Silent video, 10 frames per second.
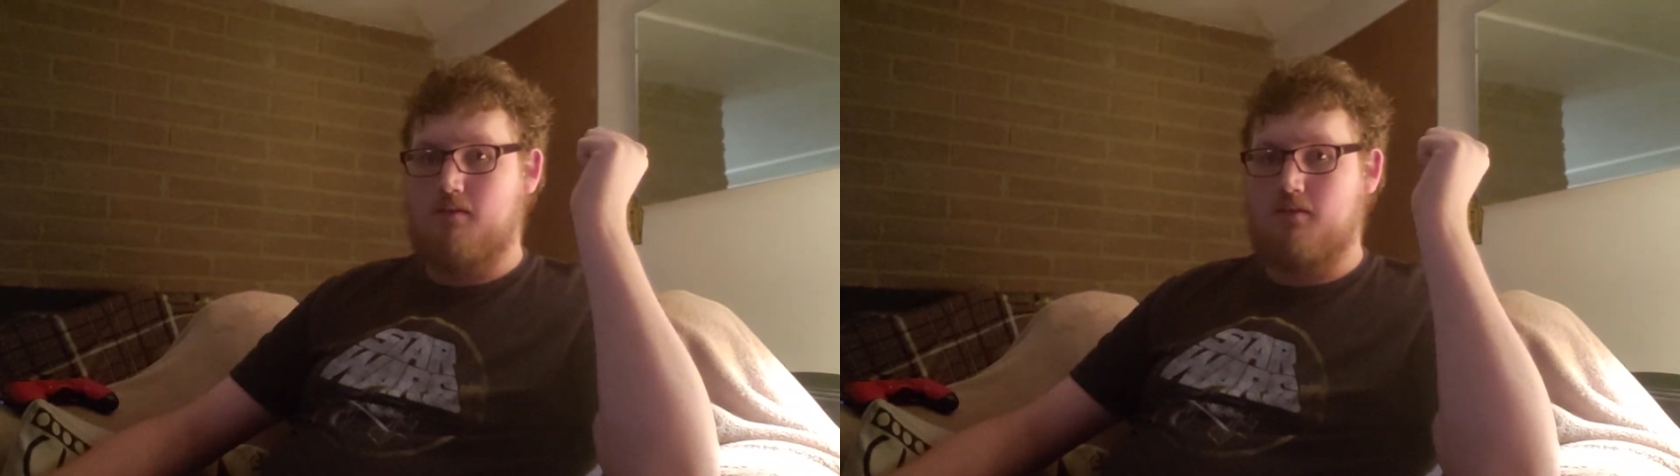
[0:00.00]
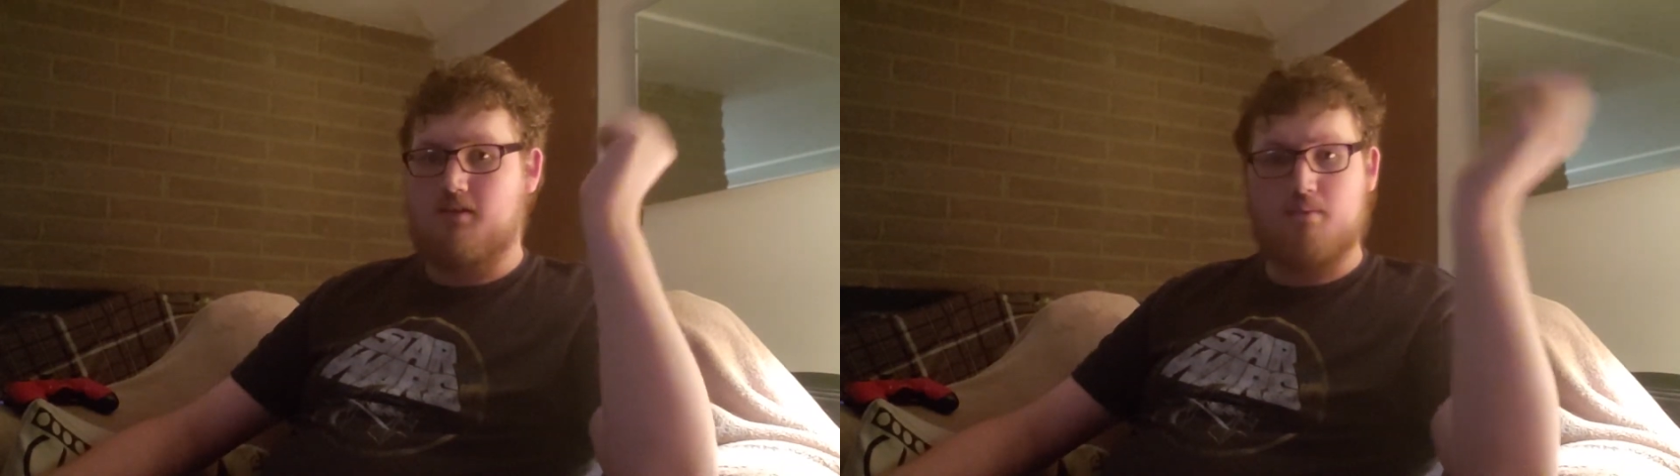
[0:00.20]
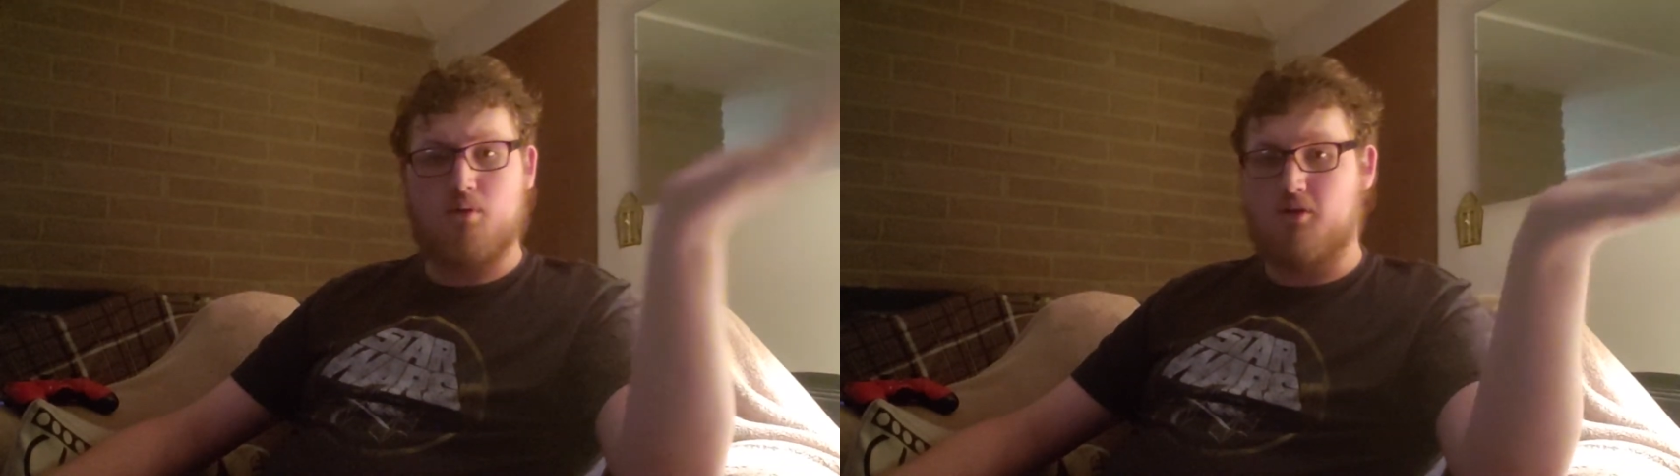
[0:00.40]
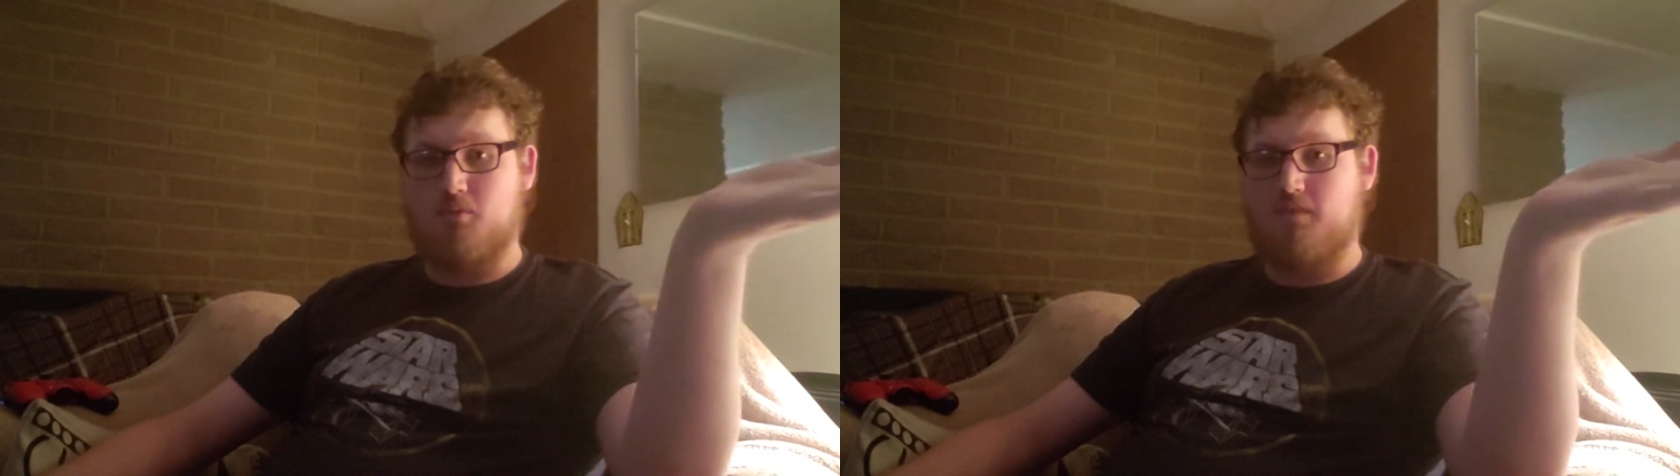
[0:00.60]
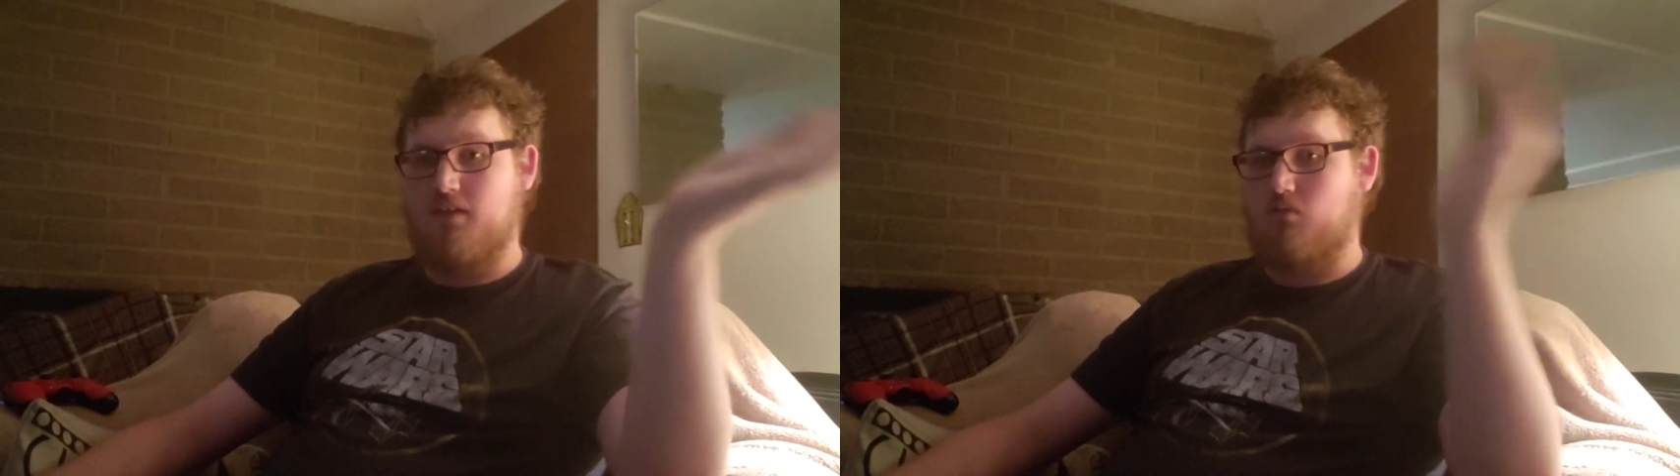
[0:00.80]
Tim Burton
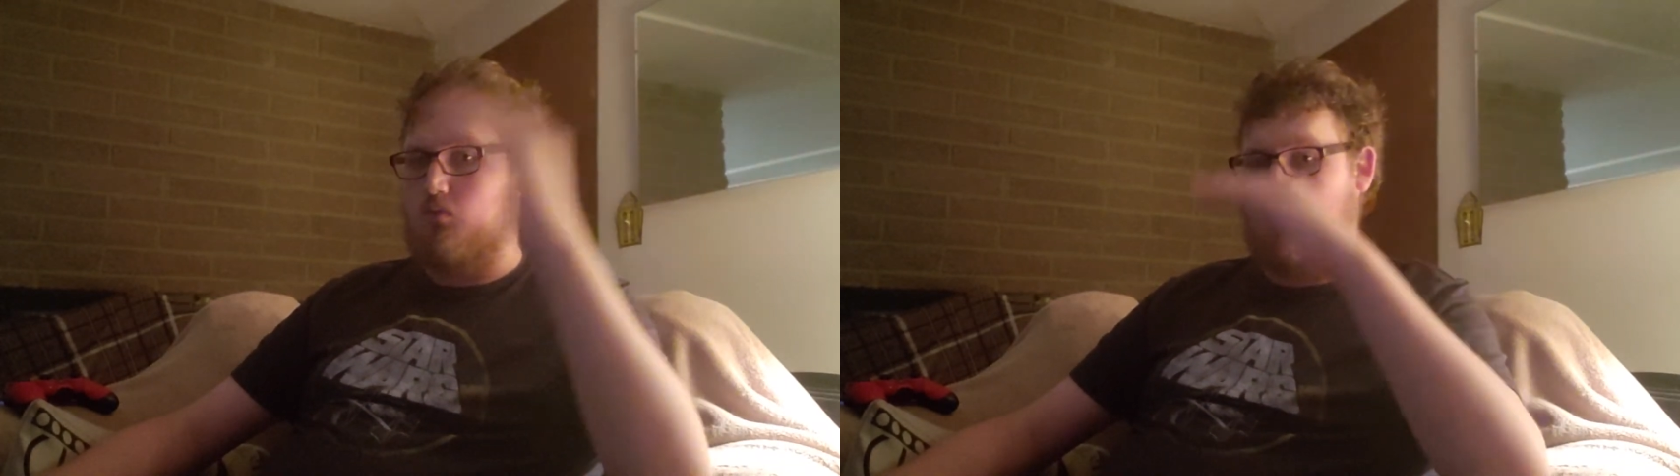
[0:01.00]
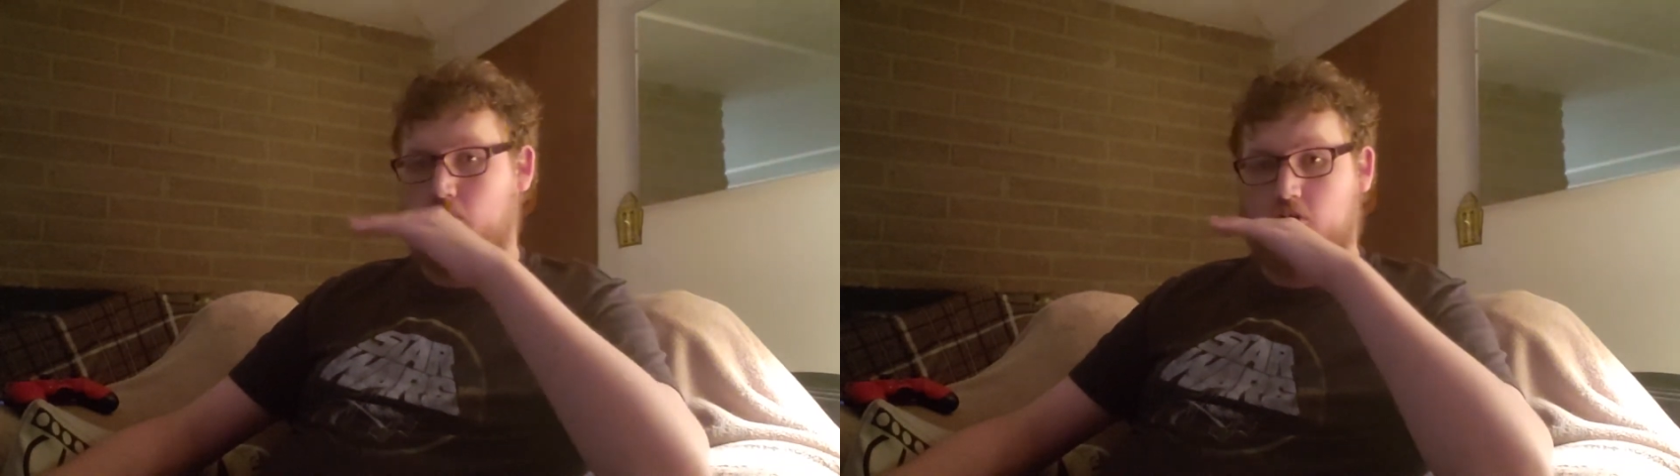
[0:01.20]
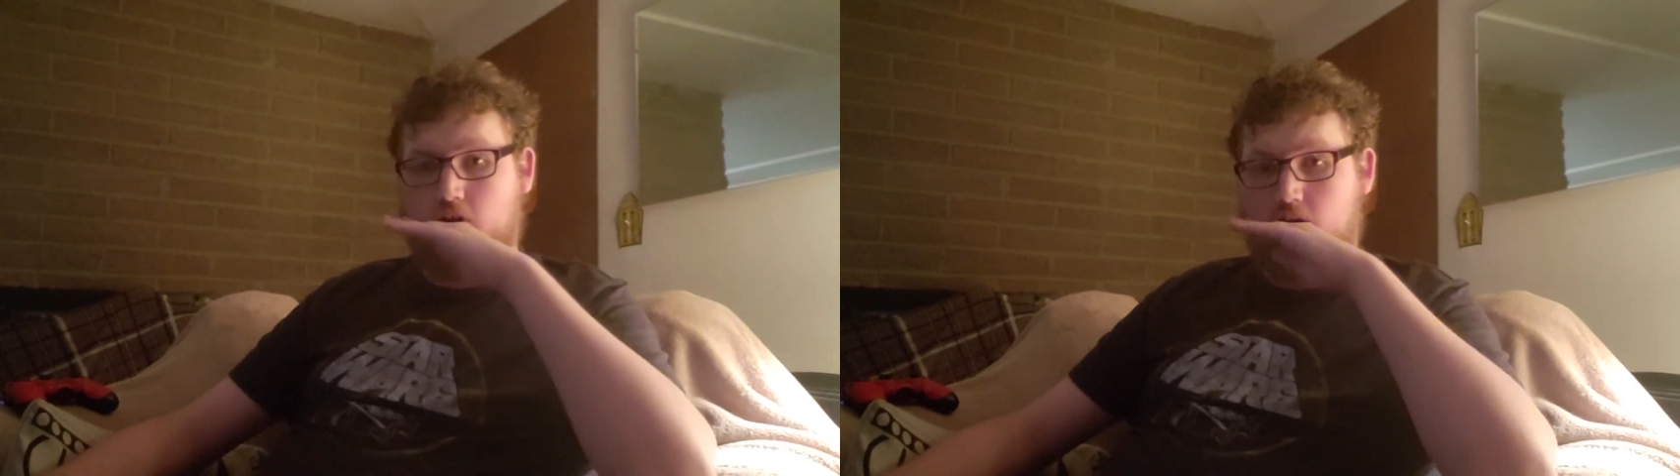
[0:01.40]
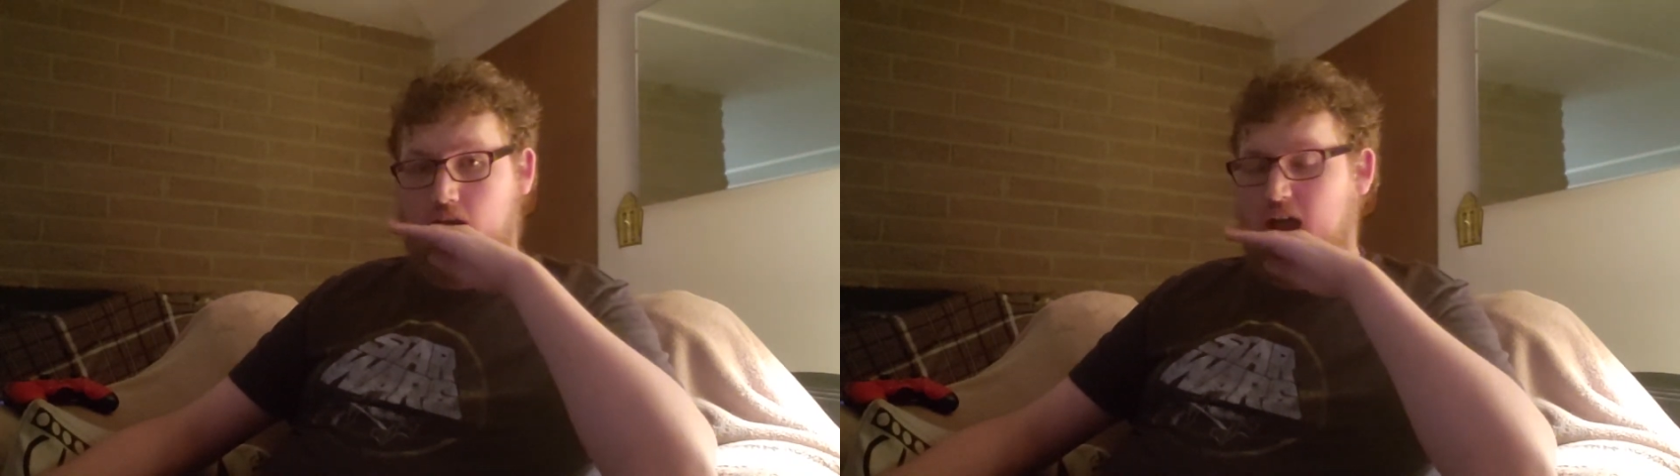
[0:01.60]
movies were,